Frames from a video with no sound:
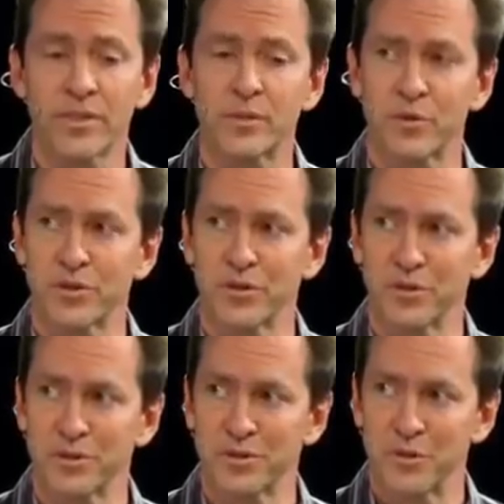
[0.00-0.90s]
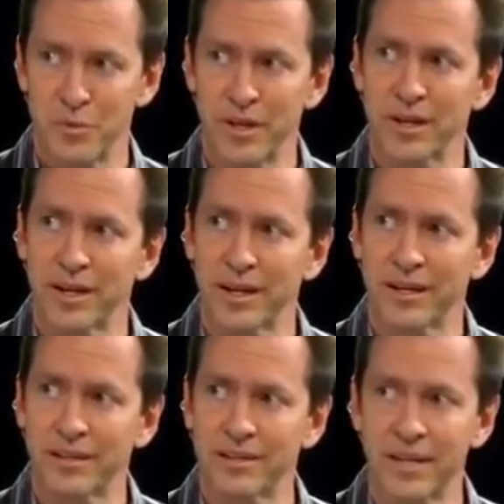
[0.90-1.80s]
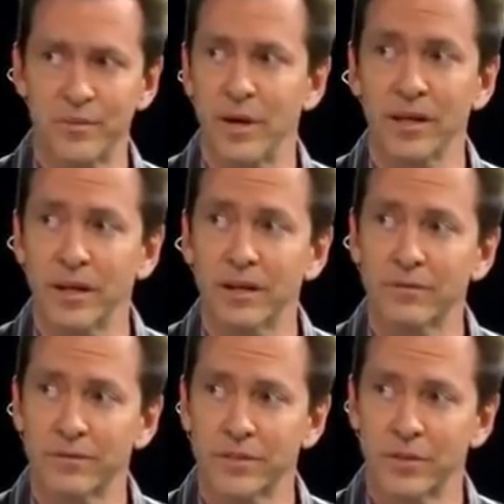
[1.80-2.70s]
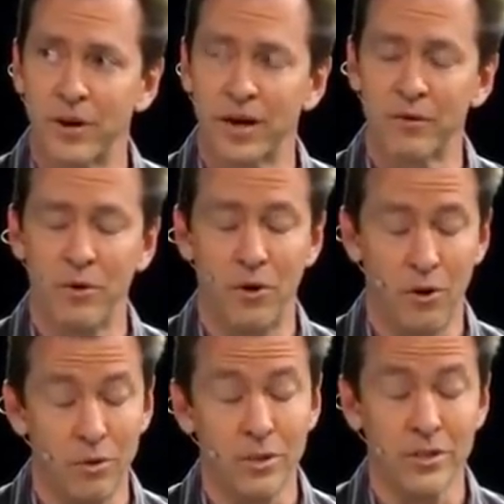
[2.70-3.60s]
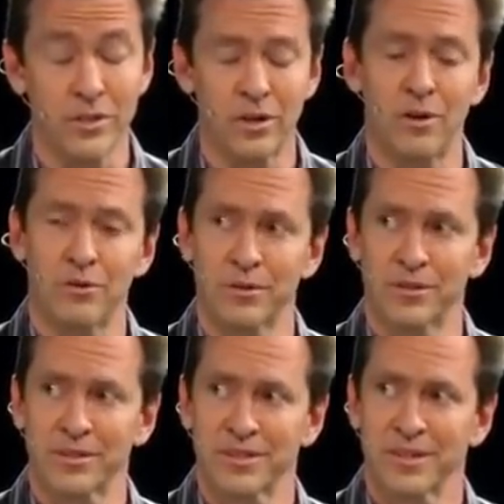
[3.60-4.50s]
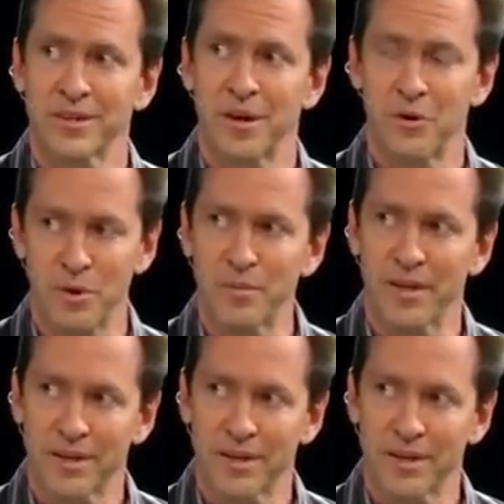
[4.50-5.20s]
this person to me and saved my life. So I will always, always owe him that.